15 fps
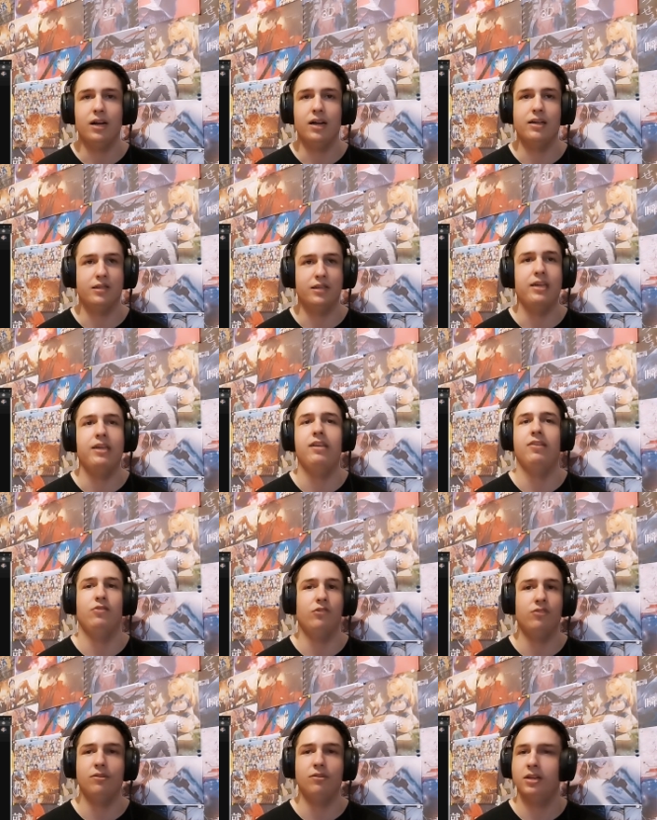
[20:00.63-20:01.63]

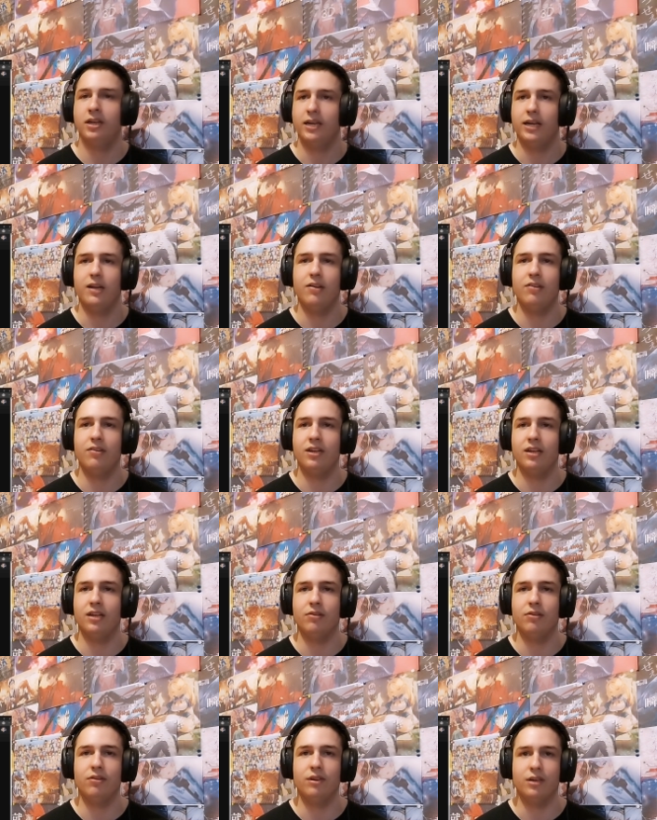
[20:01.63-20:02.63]
Arcane, just anything and
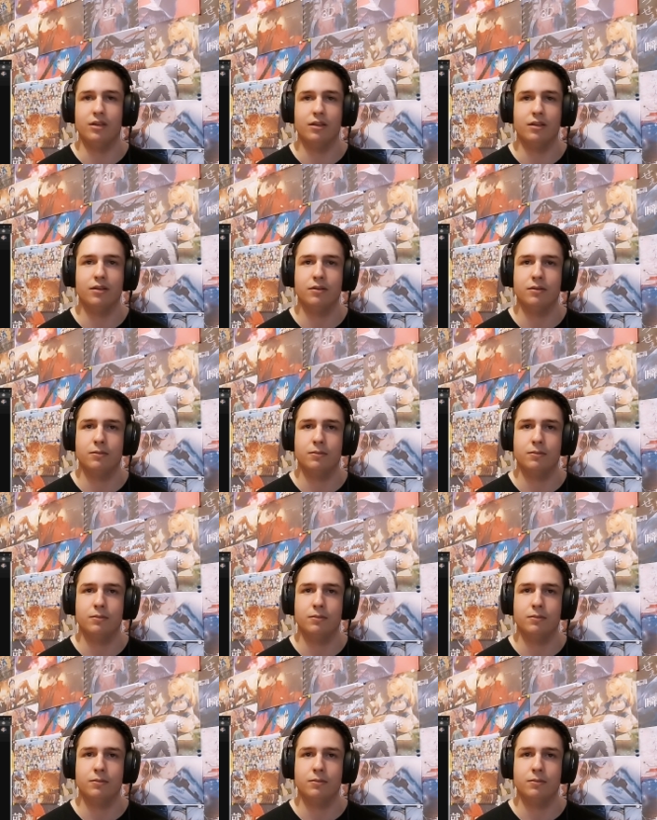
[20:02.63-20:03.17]
everything.